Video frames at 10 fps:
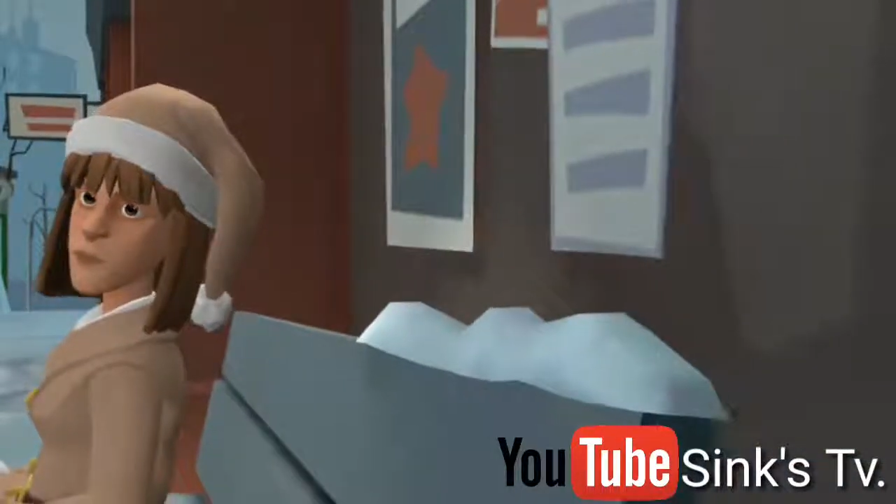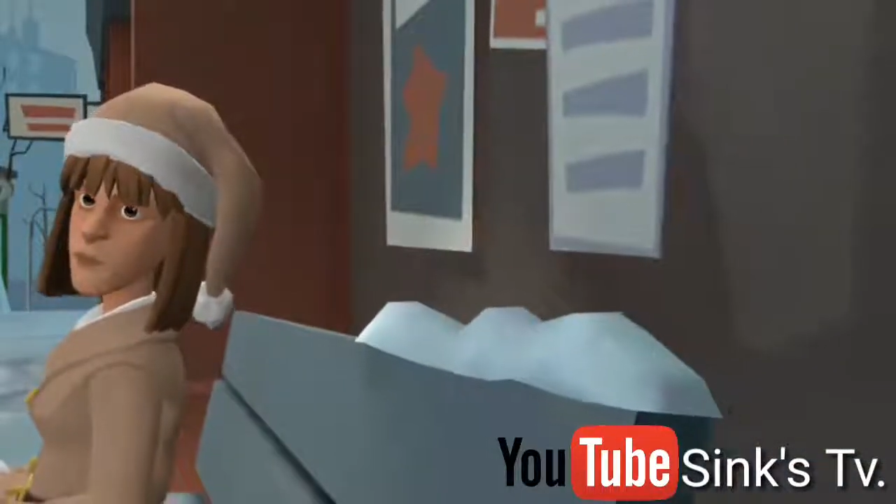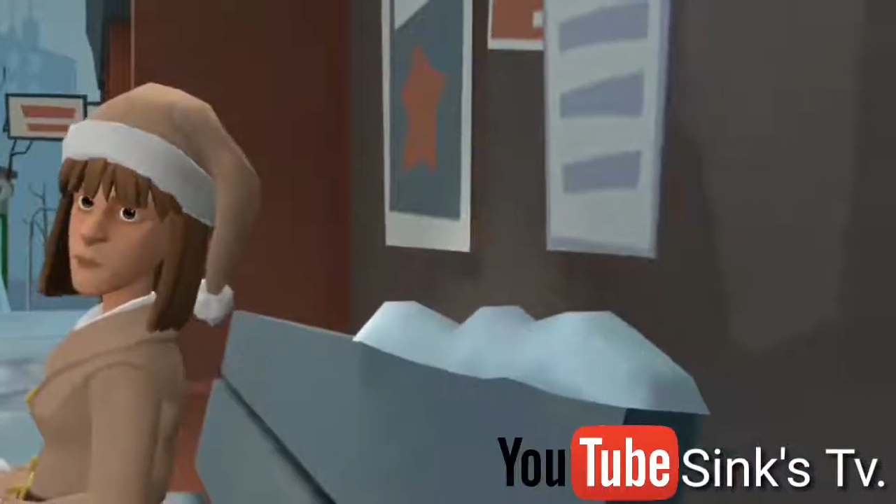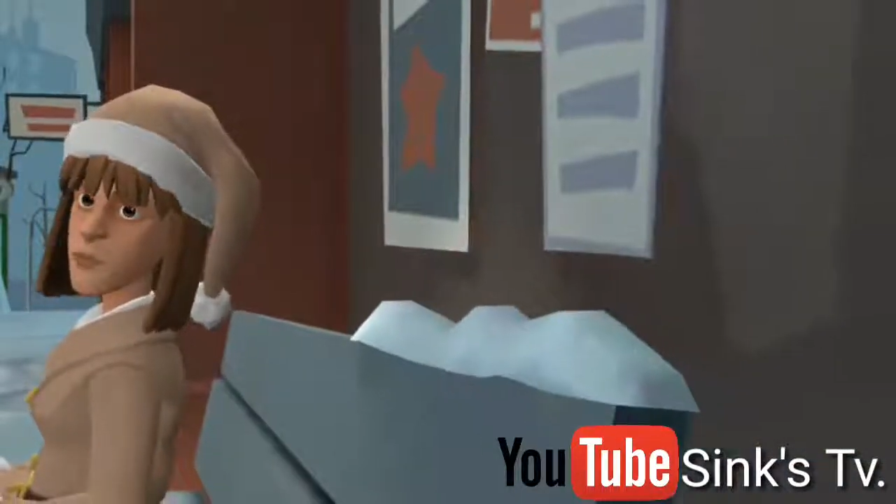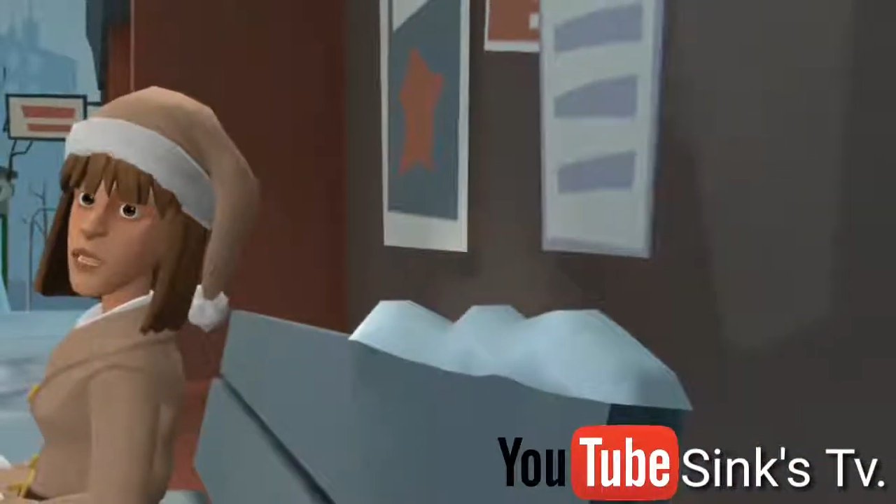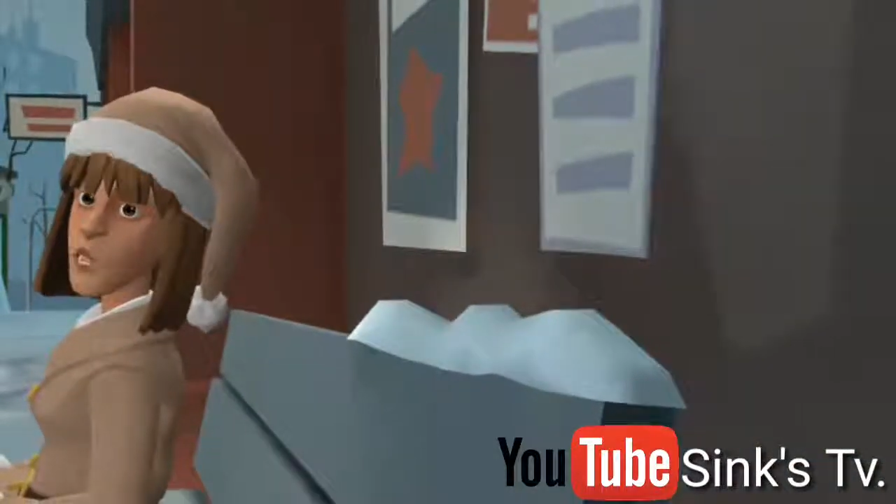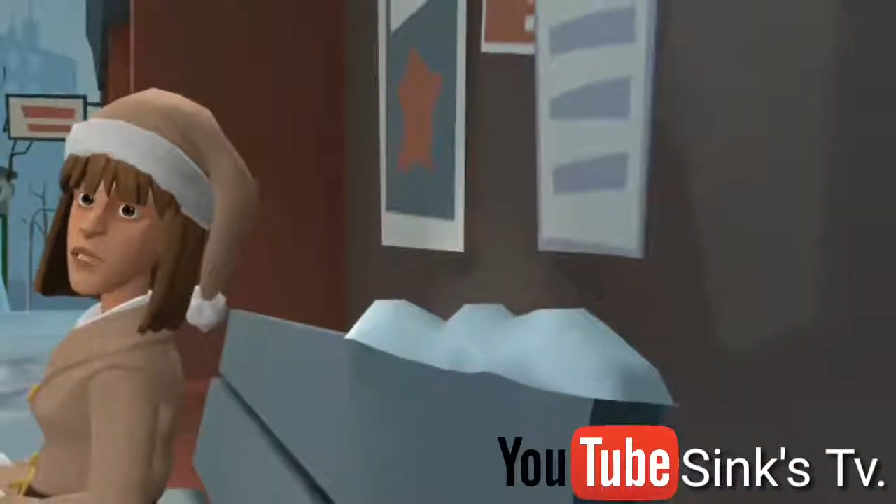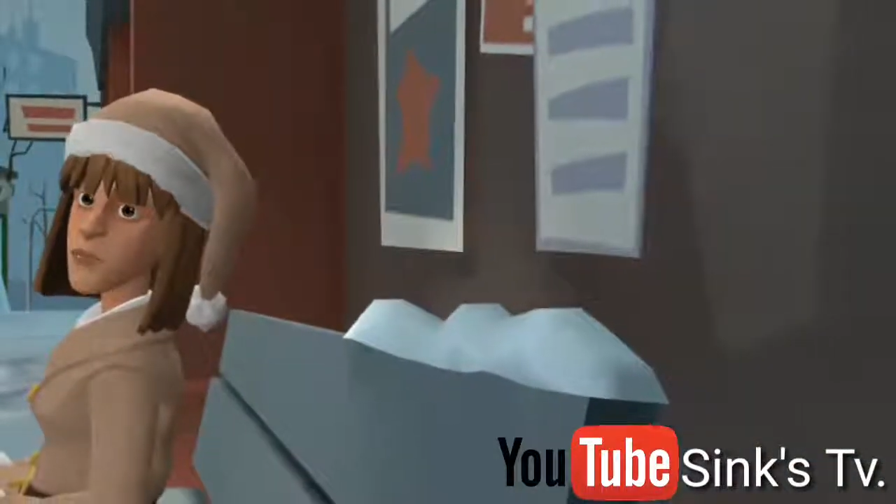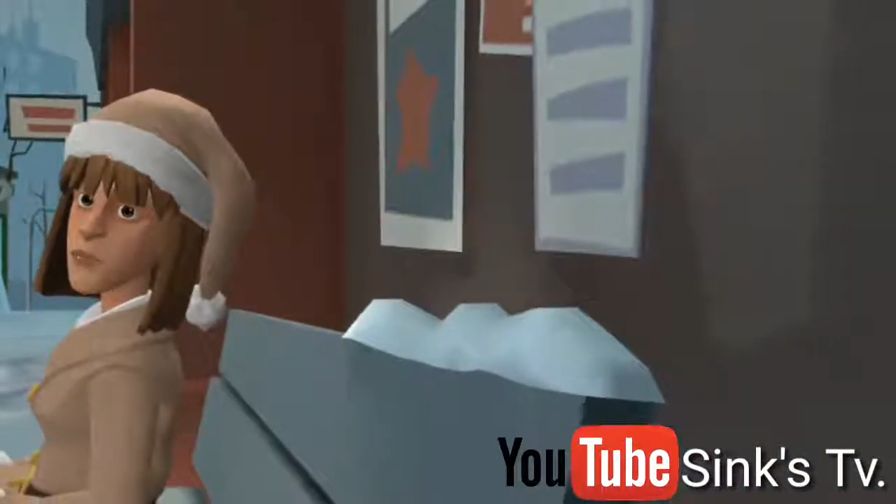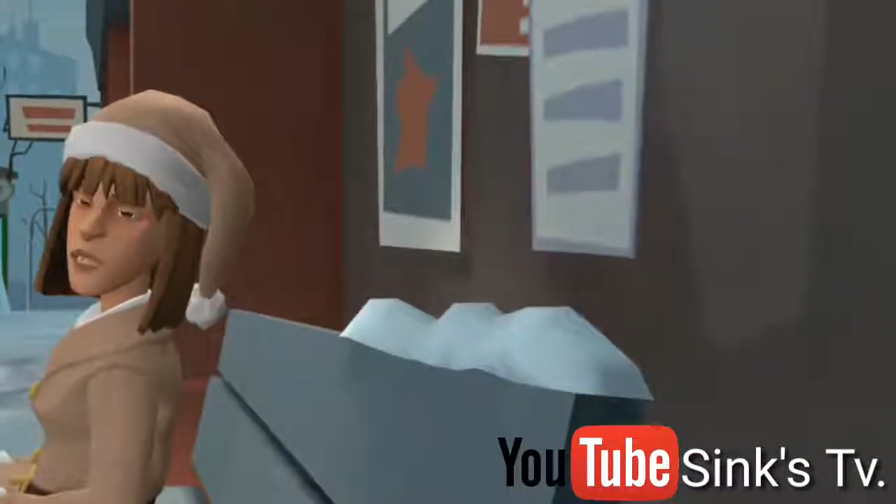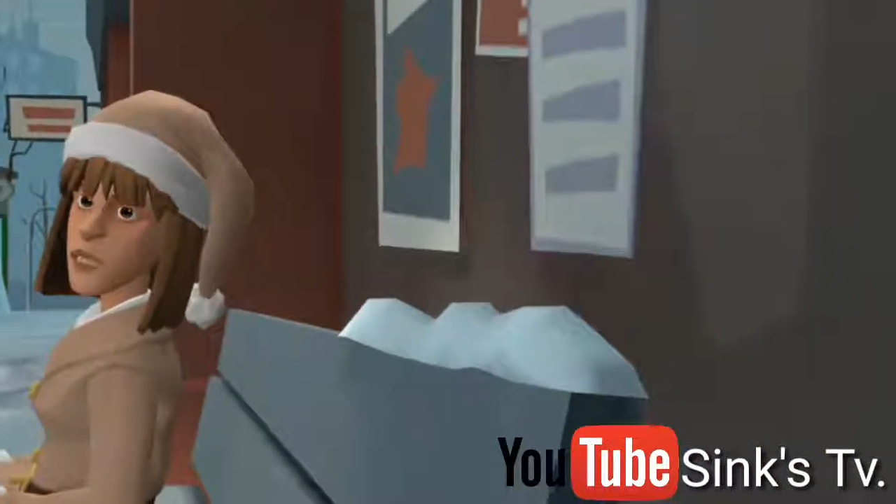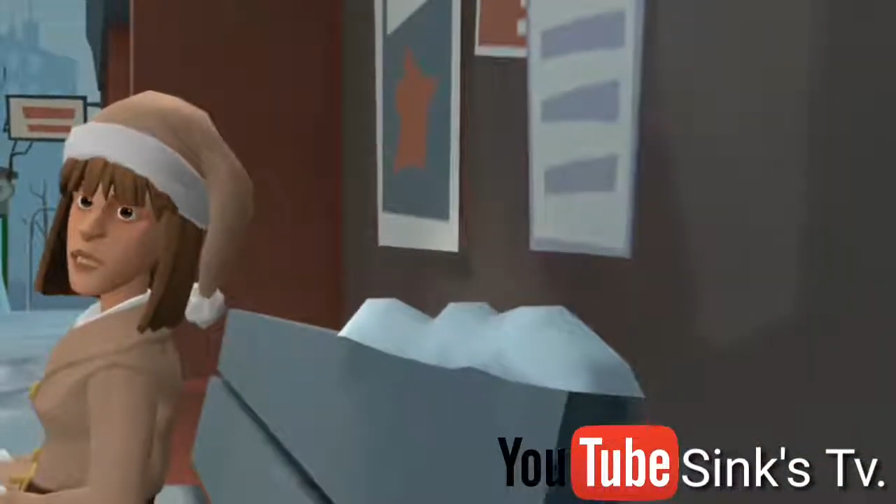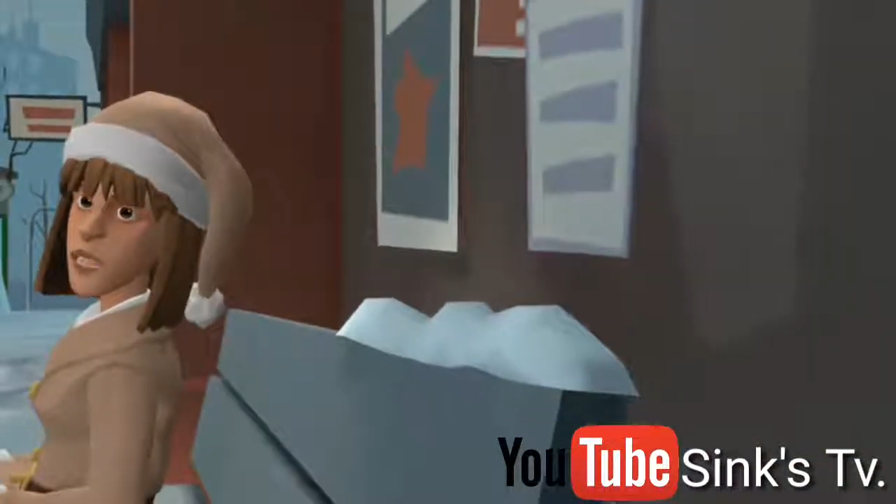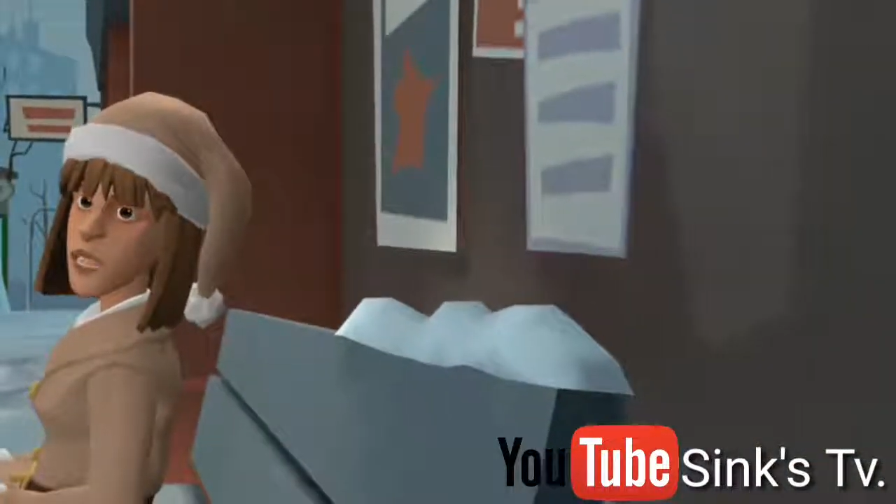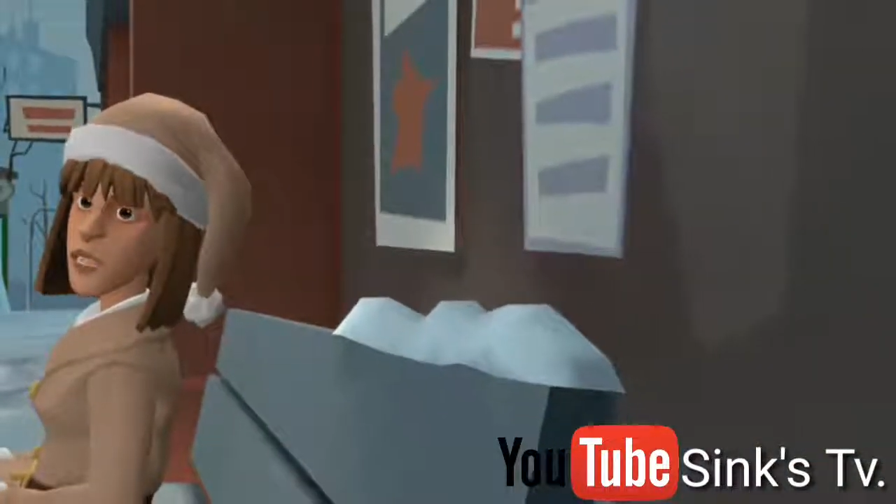May you have a blessed
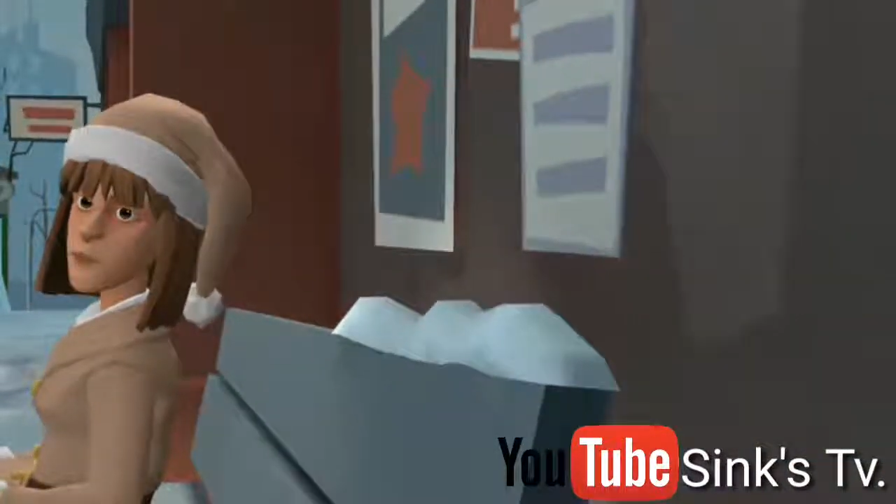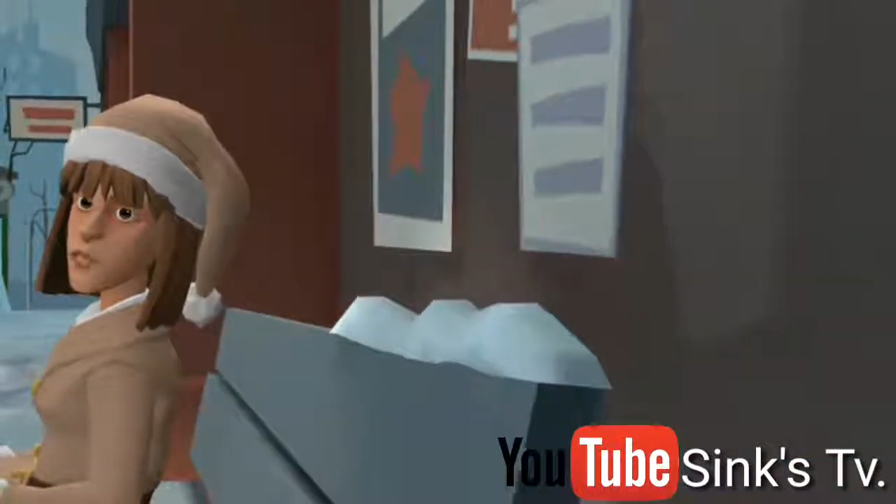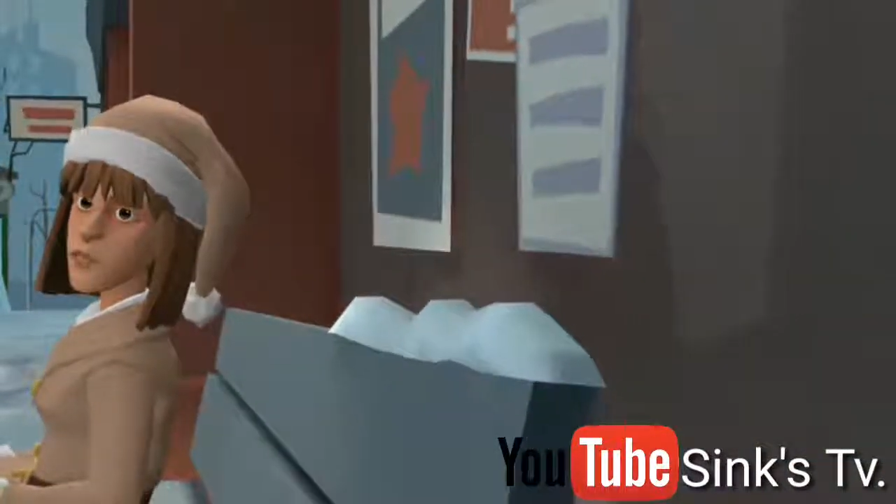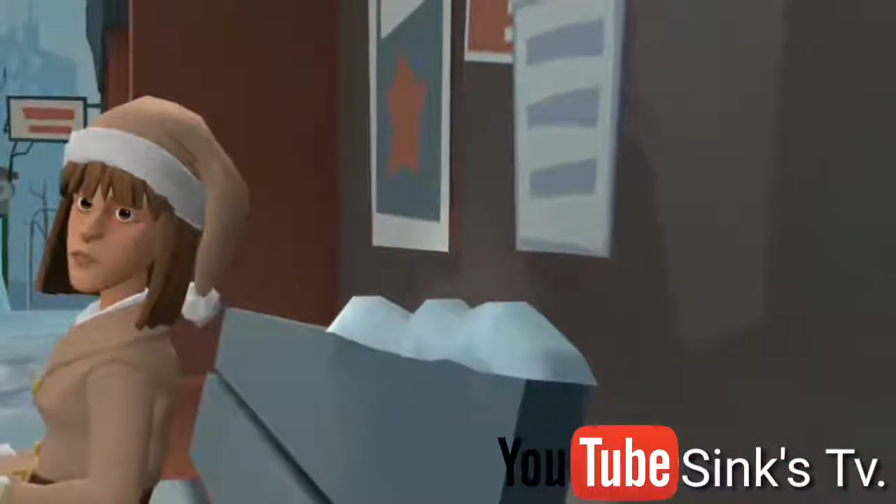Christmas.